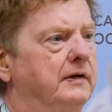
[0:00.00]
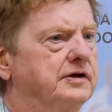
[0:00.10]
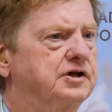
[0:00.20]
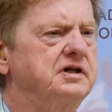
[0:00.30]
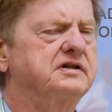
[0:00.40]

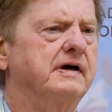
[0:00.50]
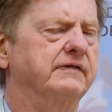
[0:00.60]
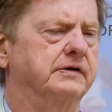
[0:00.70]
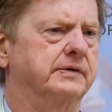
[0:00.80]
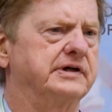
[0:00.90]
The
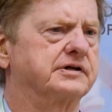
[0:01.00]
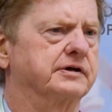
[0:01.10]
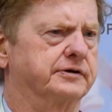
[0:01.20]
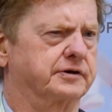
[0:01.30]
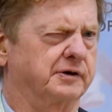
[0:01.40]
G7
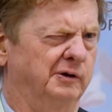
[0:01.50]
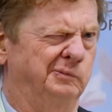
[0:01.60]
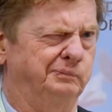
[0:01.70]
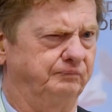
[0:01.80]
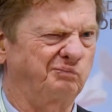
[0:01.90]
Research
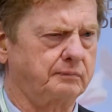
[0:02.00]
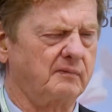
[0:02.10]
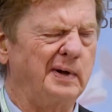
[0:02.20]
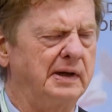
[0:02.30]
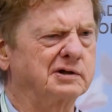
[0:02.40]
Group
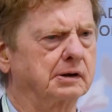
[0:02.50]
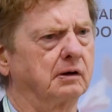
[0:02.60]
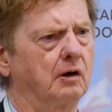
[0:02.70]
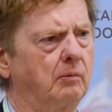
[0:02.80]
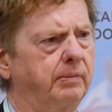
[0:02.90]
is a
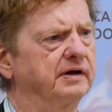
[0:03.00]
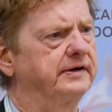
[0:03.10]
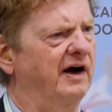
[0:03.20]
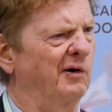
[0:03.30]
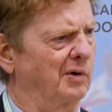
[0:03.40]
global
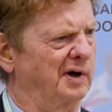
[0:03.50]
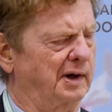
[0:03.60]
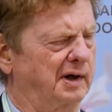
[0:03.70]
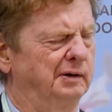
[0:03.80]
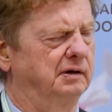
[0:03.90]

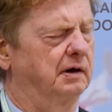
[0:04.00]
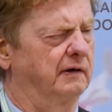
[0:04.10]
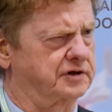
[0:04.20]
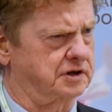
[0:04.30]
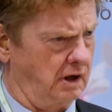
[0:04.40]
network
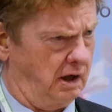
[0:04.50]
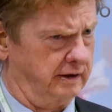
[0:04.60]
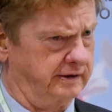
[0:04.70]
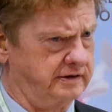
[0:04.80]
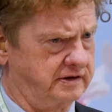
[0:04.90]
of
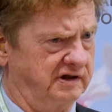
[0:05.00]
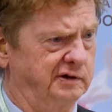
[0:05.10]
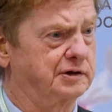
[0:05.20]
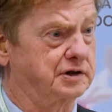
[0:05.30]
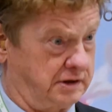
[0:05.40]
scholars,
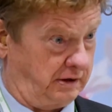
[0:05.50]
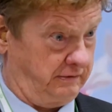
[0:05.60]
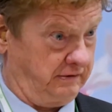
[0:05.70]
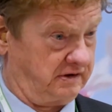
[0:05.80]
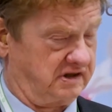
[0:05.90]

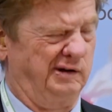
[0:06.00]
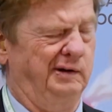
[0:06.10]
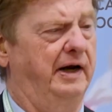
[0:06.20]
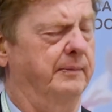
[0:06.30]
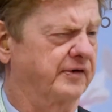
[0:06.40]
students,
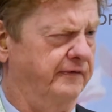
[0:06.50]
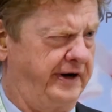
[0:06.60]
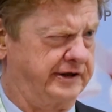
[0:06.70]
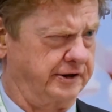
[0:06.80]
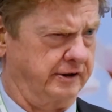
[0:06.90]
and
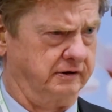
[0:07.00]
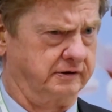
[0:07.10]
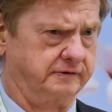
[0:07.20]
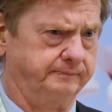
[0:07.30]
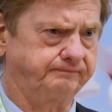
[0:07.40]

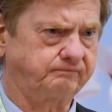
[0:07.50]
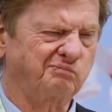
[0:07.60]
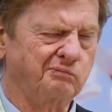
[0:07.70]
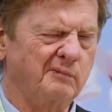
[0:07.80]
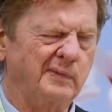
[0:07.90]
professionals.
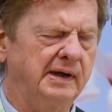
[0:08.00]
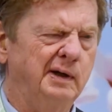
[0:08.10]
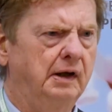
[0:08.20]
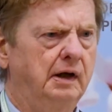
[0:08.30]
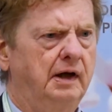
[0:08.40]

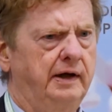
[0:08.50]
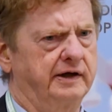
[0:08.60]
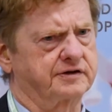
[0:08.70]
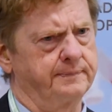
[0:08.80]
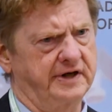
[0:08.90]

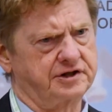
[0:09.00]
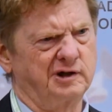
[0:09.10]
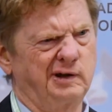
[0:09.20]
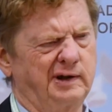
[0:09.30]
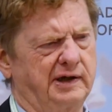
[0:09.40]
Its
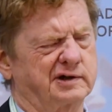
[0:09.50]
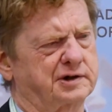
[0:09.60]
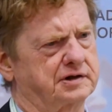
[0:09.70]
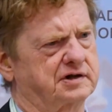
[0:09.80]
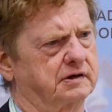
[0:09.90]
mission
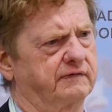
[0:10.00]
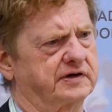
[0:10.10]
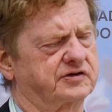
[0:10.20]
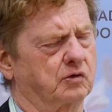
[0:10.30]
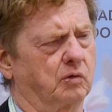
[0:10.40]
is to serve
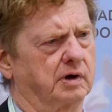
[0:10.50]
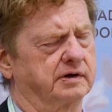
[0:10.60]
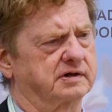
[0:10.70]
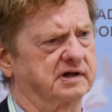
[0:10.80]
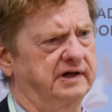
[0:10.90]
as the
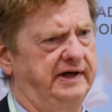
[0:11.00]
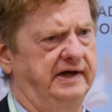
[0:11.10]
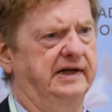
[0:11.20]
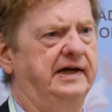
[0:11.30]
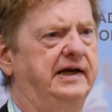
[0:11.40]
world's
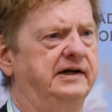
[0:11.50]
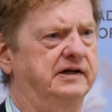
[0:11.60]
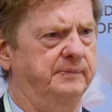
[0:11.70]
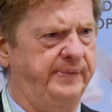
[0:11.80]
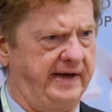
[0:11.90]
leading
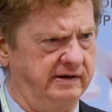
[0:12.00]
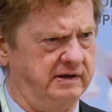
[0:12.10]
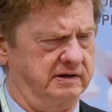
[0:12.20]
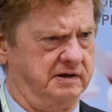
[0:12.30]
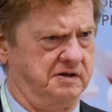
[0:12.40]

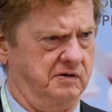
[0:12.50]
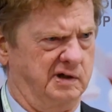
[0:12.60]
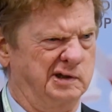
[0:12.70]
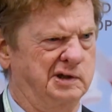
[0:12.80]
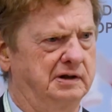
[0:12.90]
independent
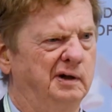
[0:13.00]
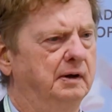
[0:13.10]
source